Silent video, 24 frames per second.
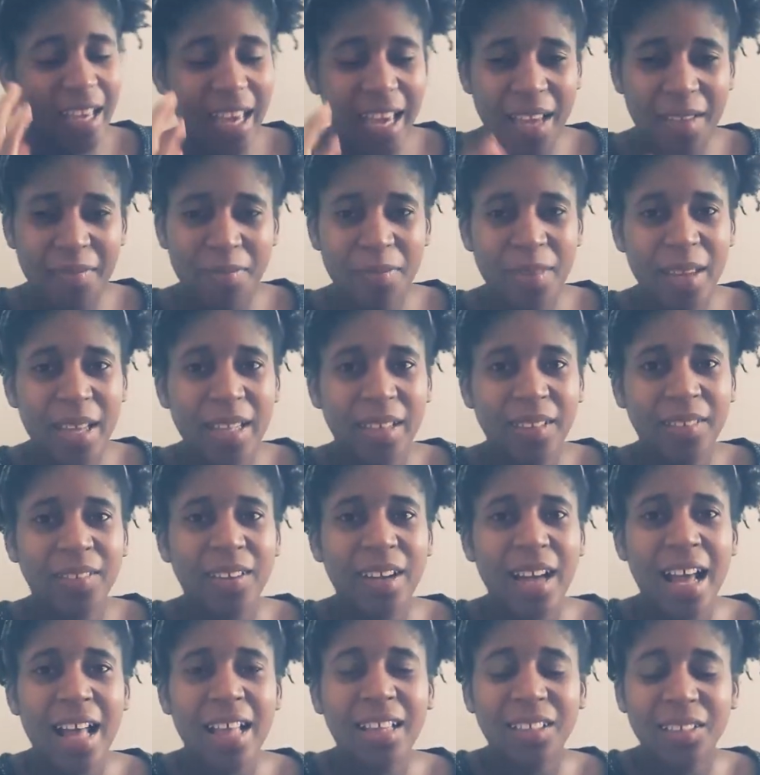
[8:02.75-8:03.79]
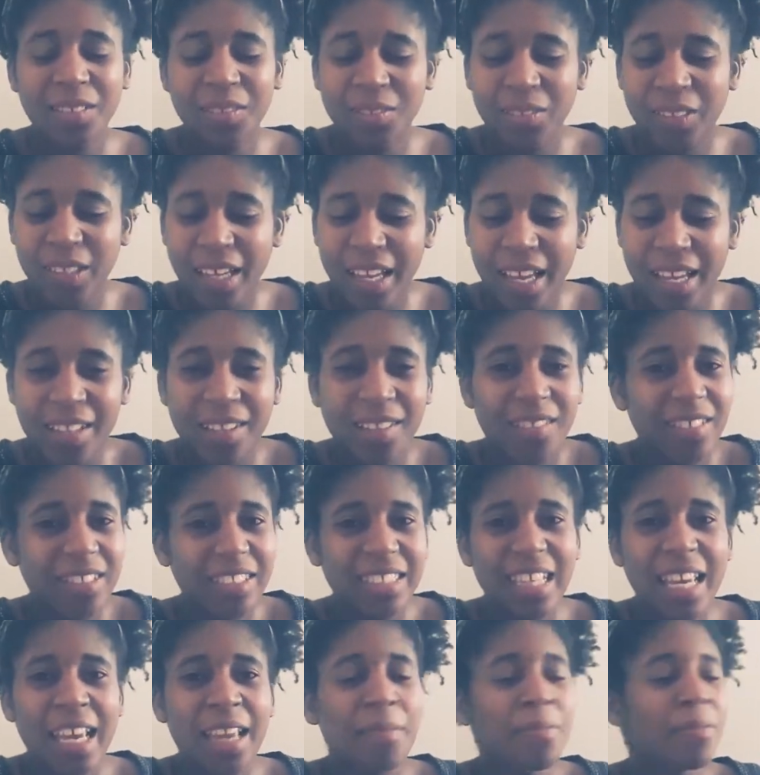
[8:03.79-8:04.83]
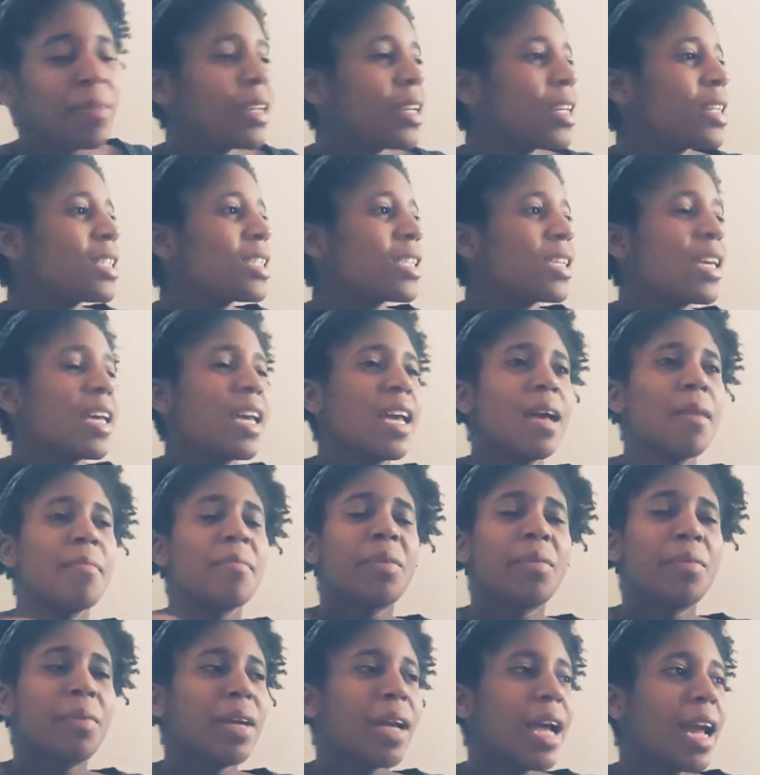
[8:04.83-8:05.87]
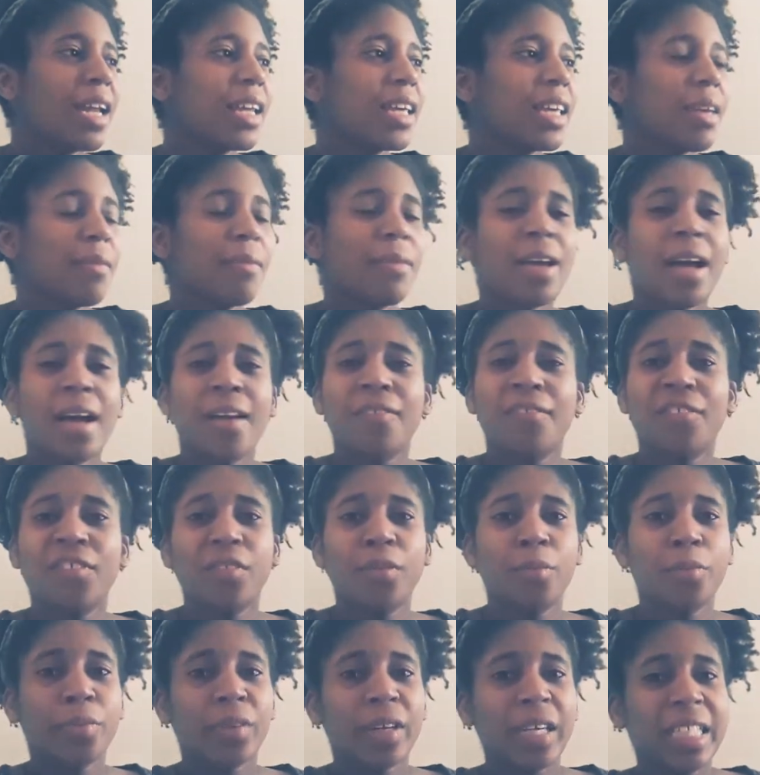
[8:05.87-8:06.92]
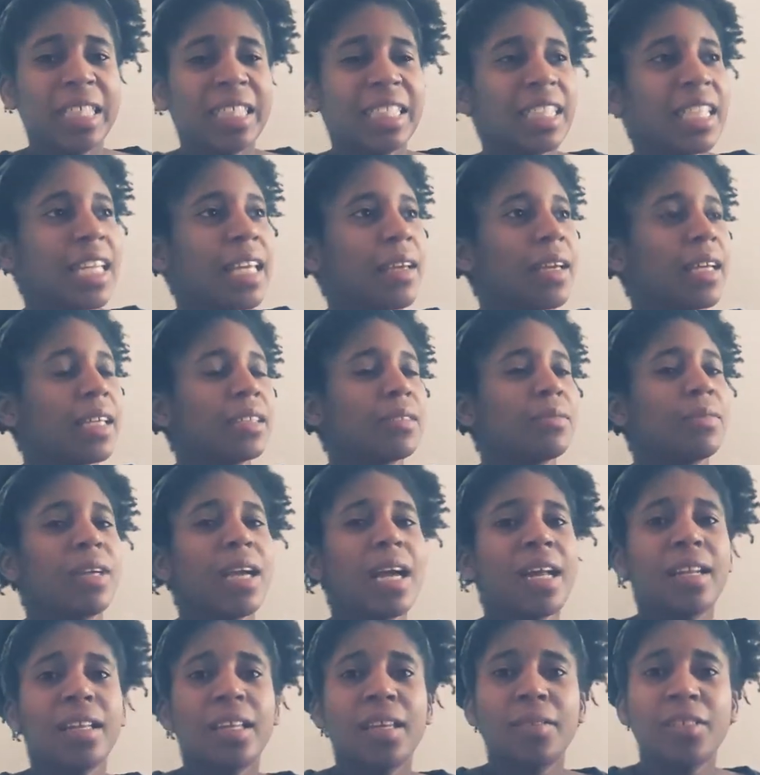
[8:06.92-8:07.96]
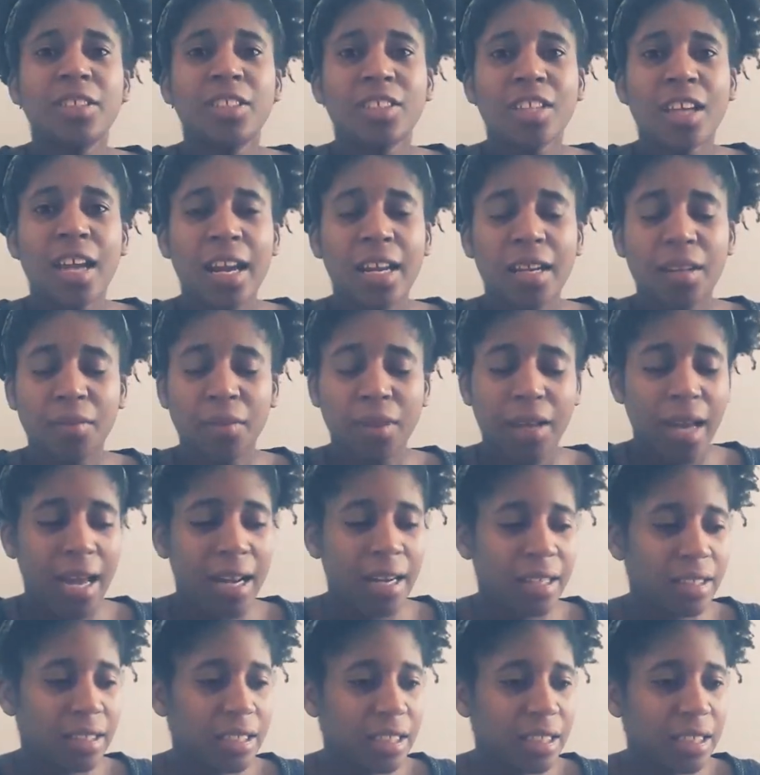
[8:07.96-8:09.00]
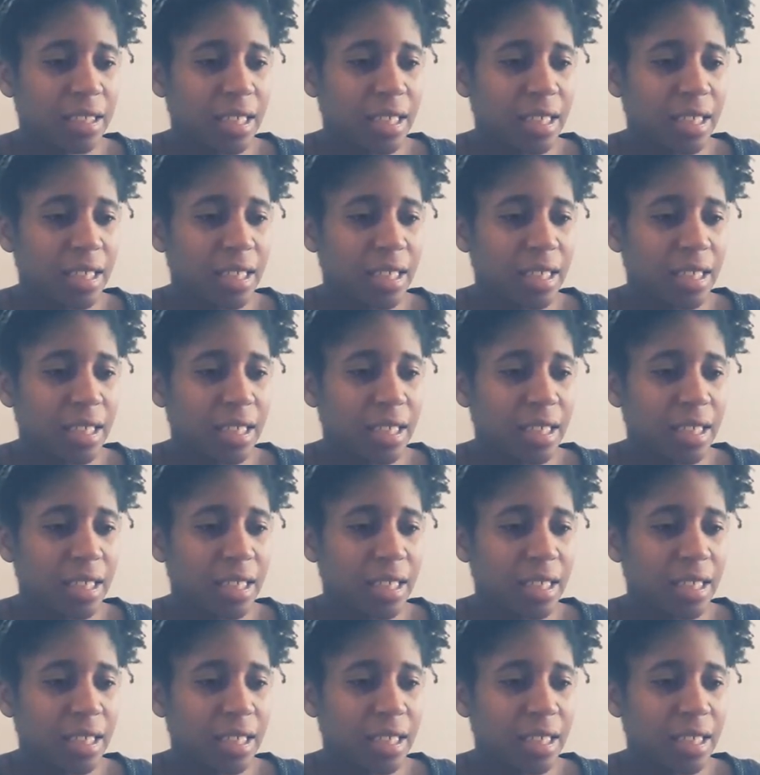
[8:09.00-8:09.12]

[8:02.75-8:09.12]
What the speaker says: Amen, Lord. Hallelujah. I know it's 8 minutes, but we got to give God full praise today because we got to give shining. We got to just